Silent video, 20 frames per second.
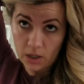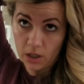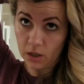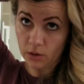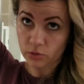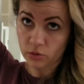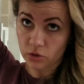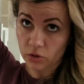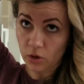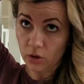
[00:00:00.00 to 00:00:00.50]

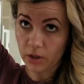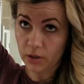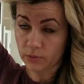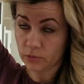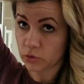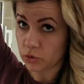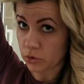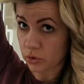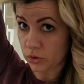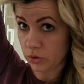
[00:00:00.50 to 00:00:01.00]
I'll show
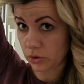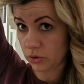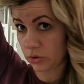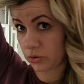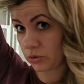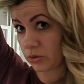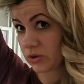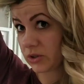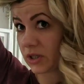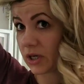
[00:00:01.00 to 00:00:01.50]
him to you
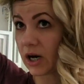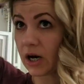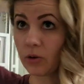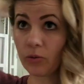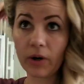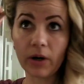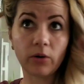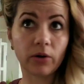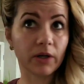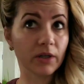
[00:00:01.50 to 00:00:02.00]
to see how
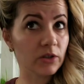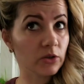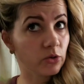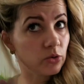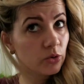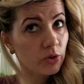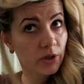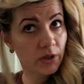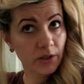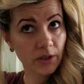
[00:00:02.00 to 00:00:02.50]
well he's
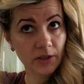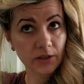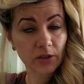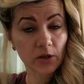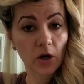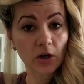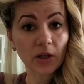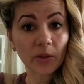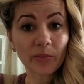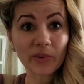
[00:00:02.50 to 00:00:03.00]
doing. He's
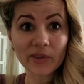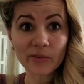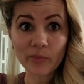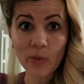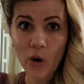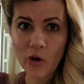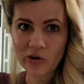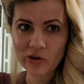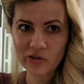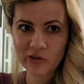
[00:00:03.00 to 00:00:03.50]
gone a bit
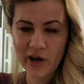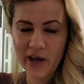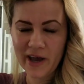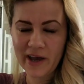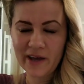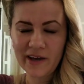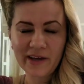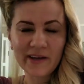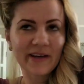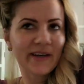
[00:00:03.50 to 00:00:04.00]
more
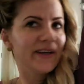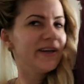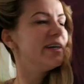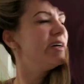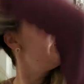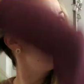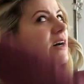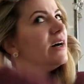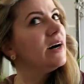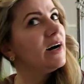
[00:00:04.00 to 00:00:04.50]
gray.
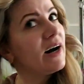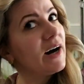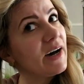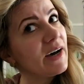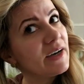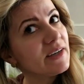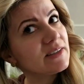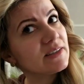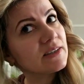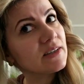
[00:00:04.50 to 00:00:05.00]
I
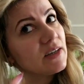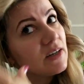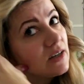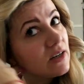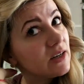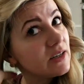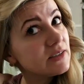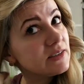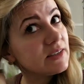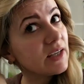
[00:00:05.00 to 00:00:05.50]

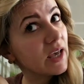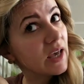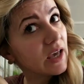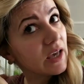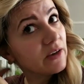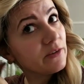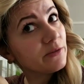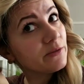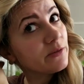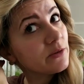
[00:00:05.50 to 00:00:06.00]
had
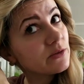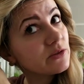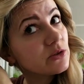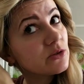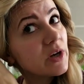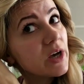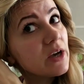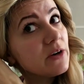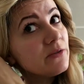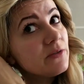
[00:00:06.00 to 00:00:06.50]
Dave from the
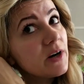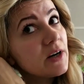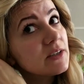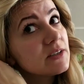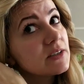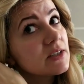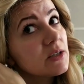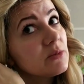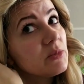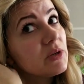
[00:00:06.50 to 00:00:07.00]
rave
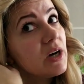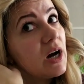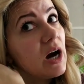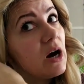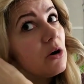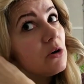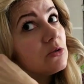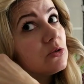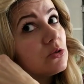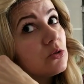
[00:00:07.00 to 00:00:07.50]
asking me
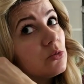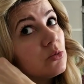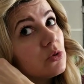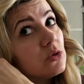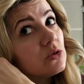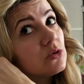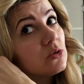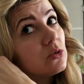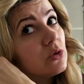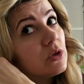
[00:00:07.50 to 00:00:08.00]
how
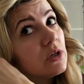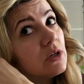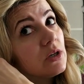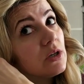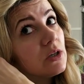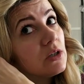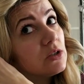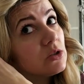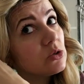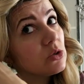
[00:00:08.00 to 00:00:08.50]
Sumo is doing.
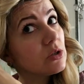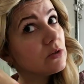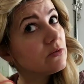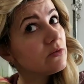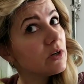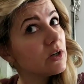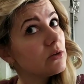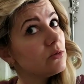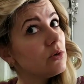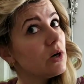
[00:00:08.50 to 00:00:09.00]
He's doing
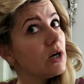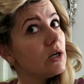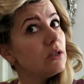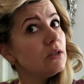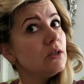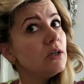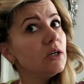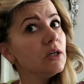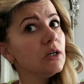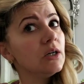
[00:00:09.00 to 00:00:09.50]
very
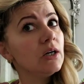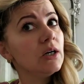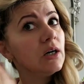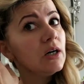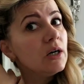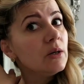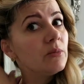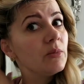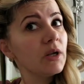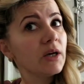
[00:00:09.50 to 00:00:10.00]
well,
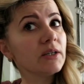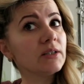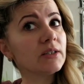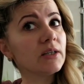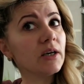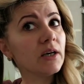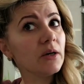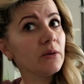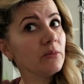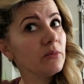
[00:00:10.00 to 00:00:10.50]
bless
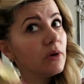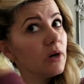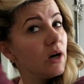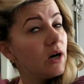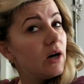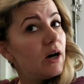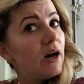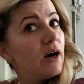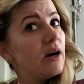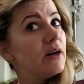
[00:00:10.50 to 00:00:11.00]
him,
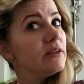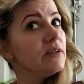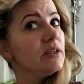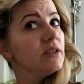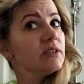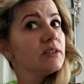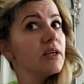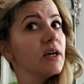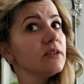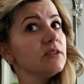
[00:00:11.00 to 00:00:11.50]
and
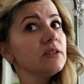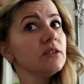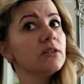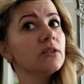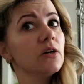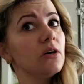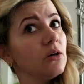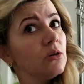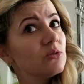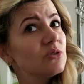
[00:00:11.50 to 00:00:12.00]
he's
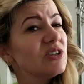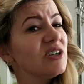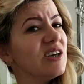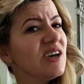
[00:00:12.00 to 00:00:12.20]
getting old.